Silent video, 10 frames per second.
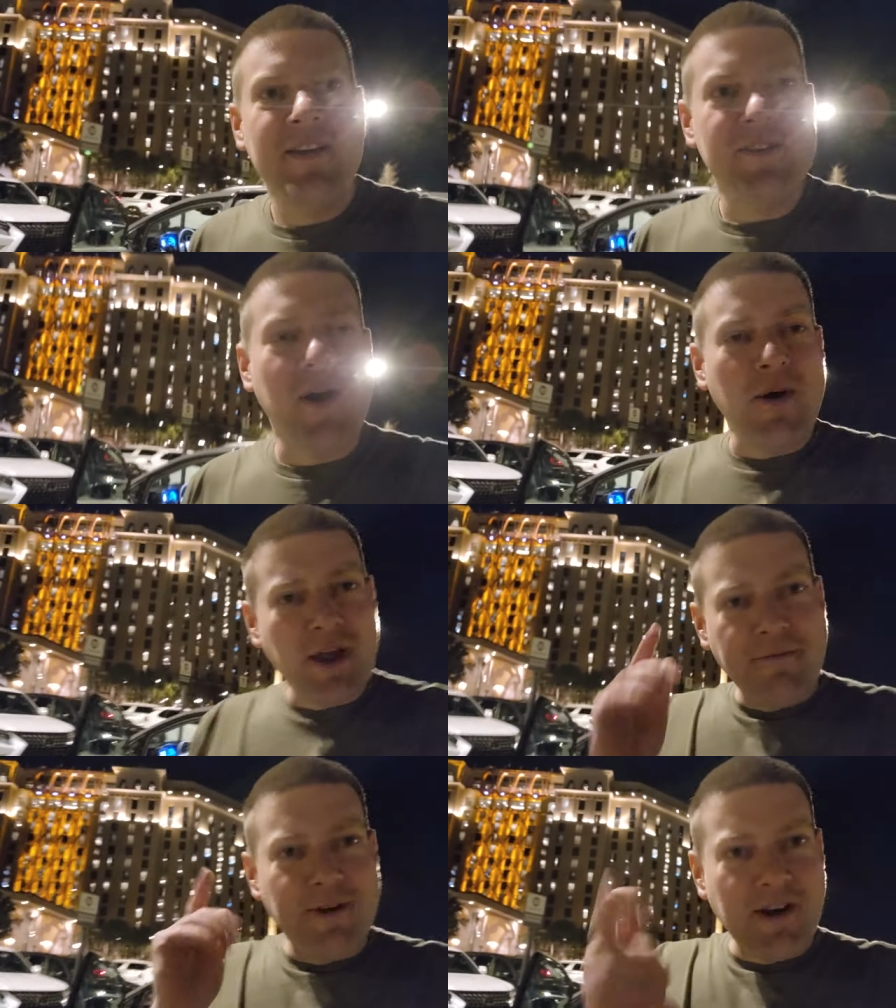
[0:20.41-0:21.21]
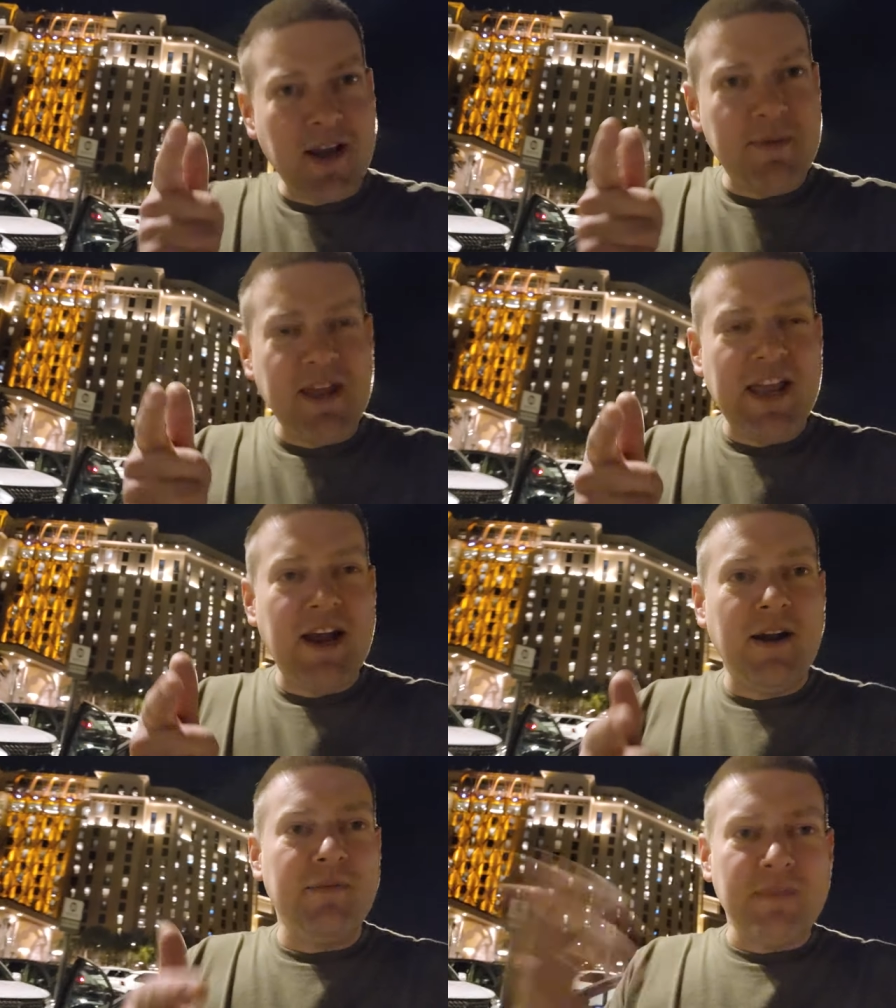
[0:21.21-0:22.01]
So if you're going to be
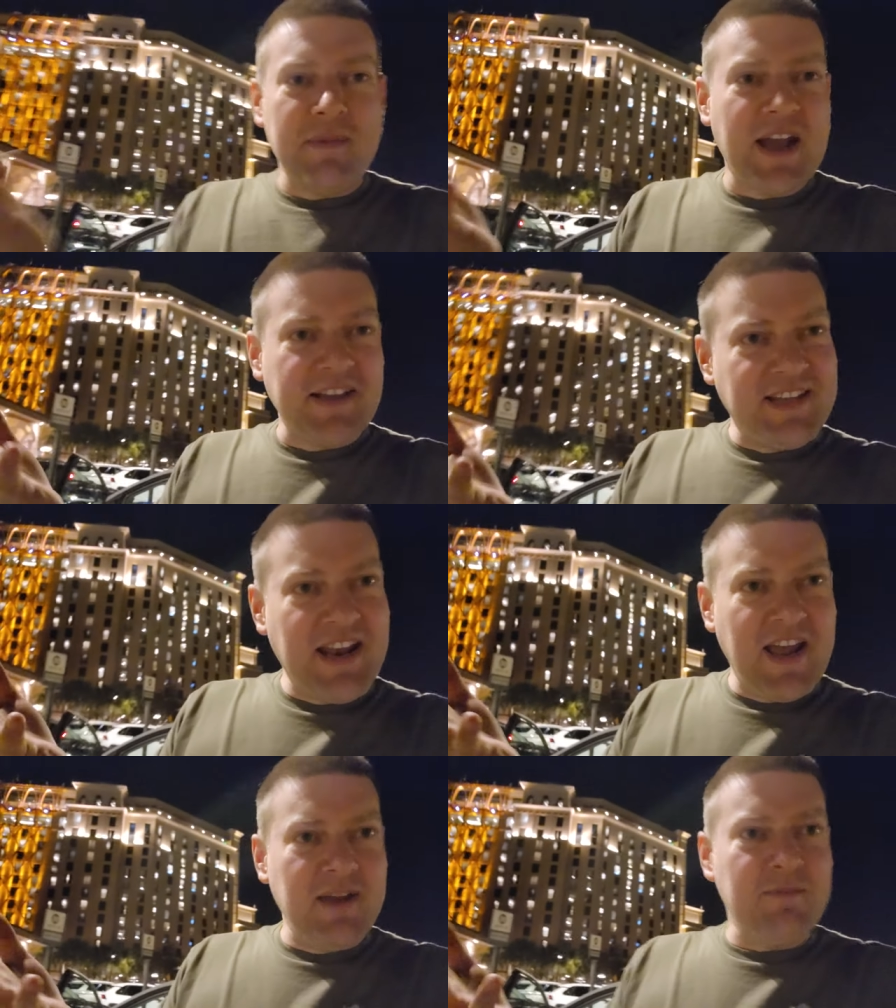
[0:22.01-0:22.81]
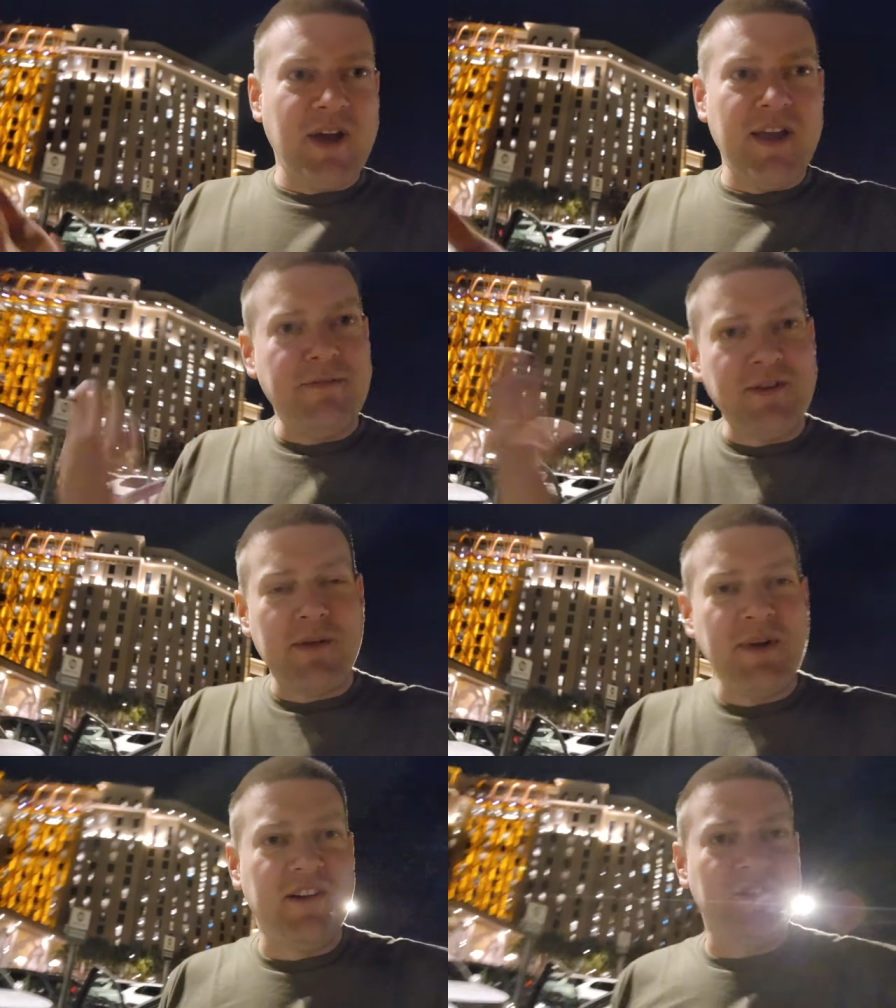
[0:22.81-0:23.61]
here, maybe not tonight, but if you're
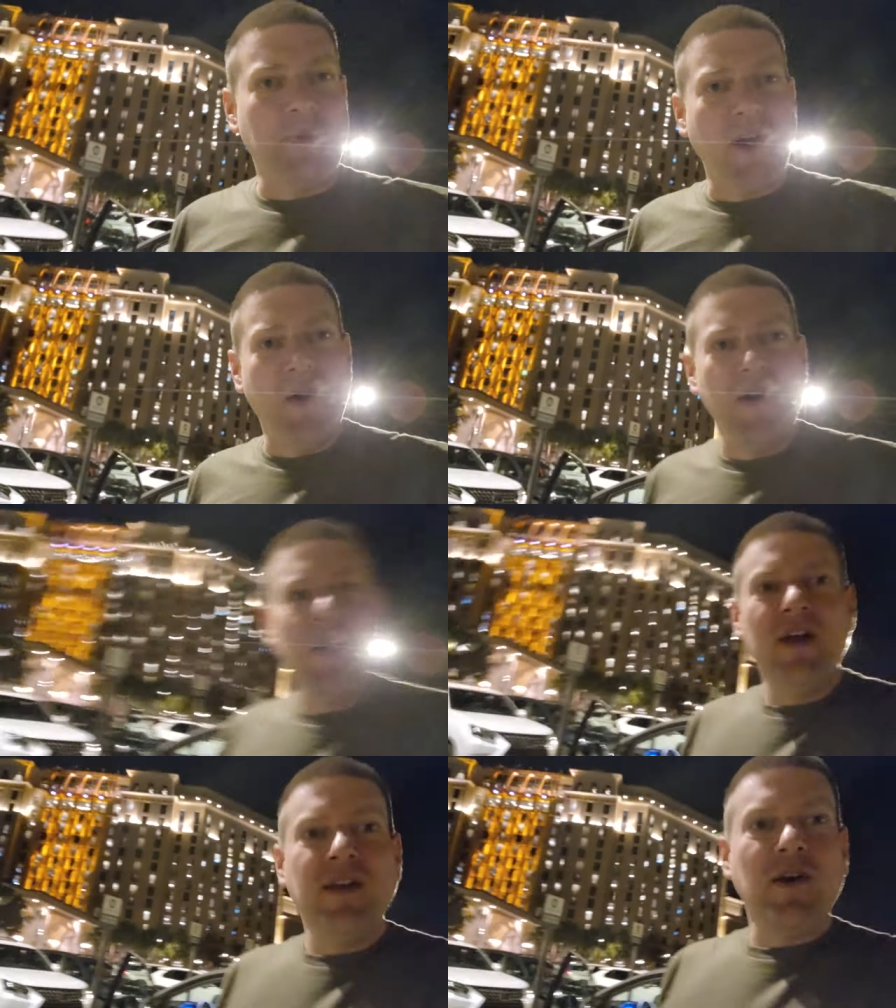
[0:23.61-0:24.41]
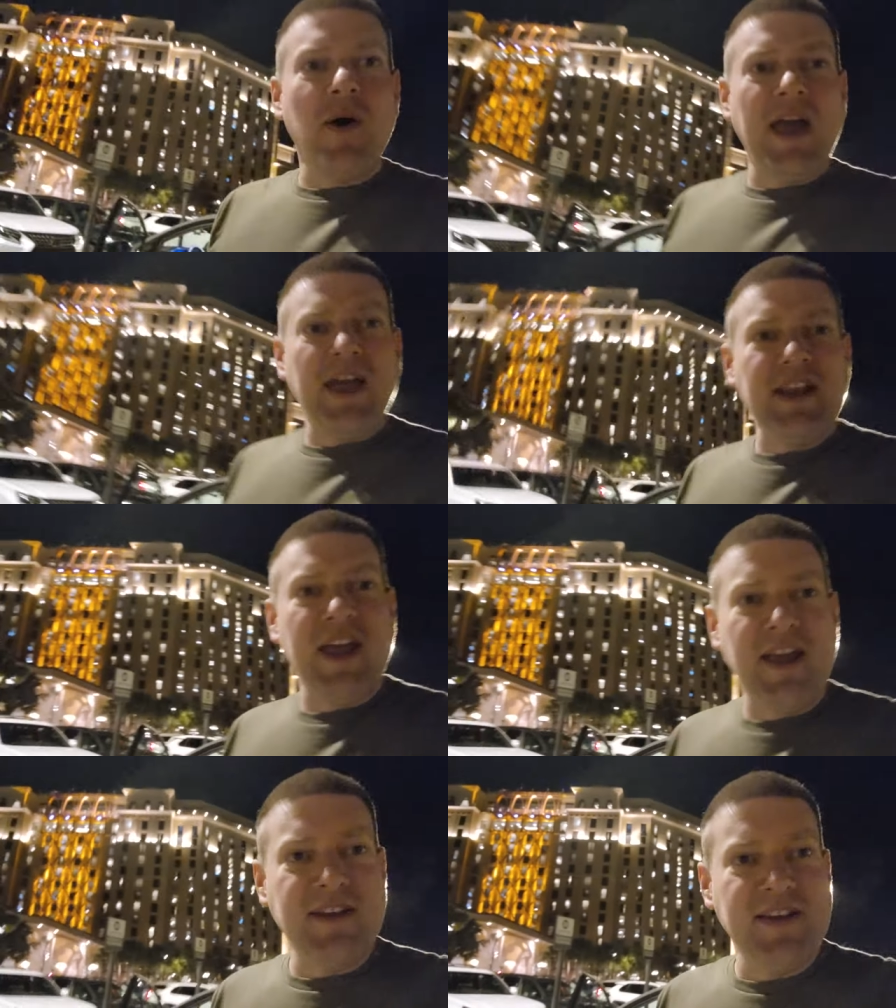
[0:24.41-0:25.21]
going to be here tomorrow, go ahead
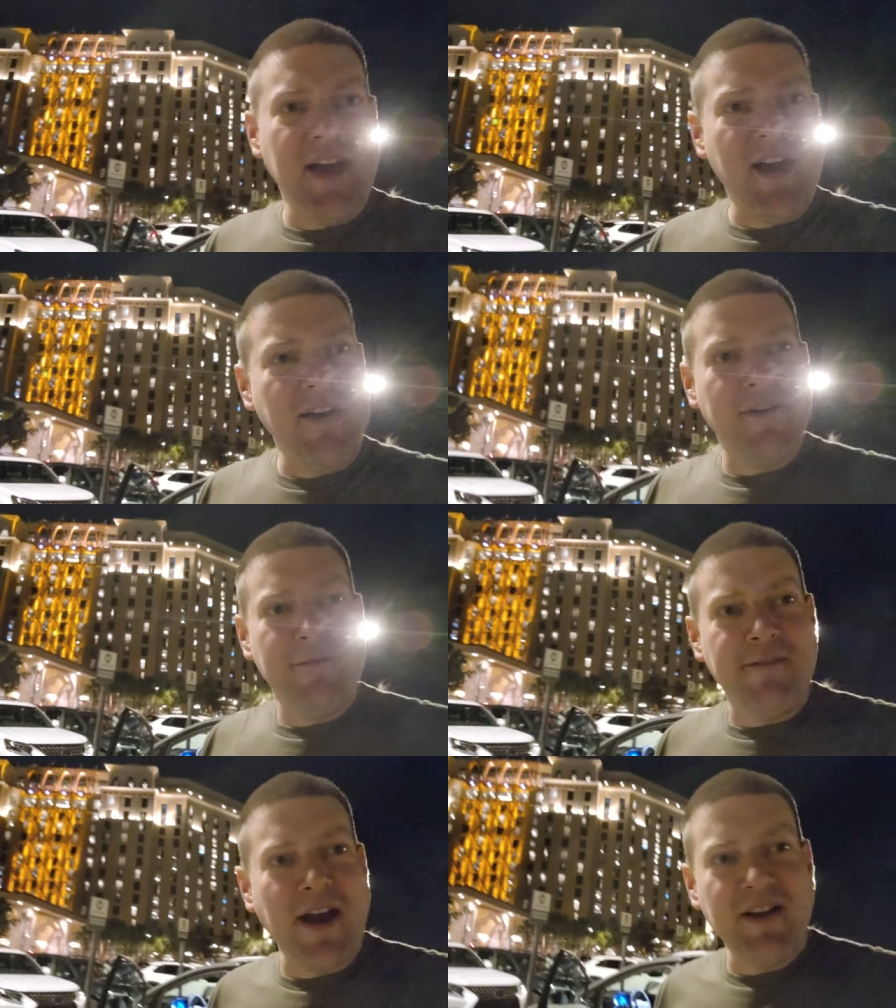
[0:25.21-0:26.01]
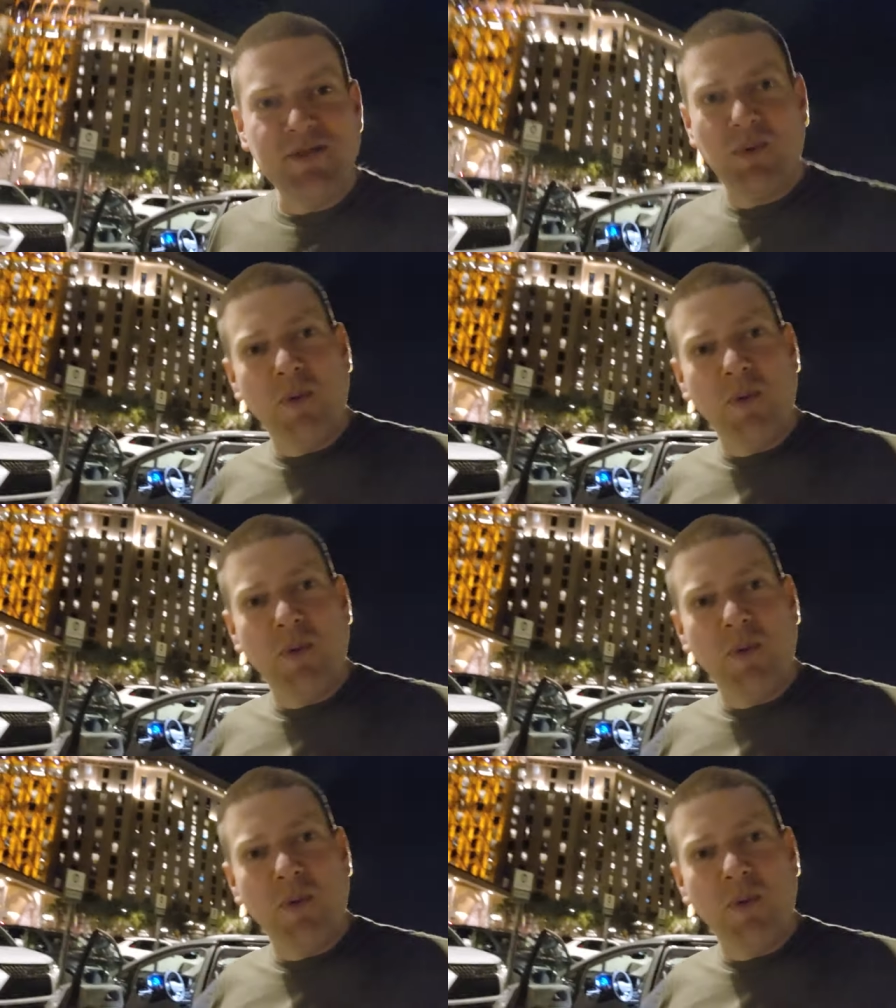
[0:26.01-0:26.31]
and uh, find us.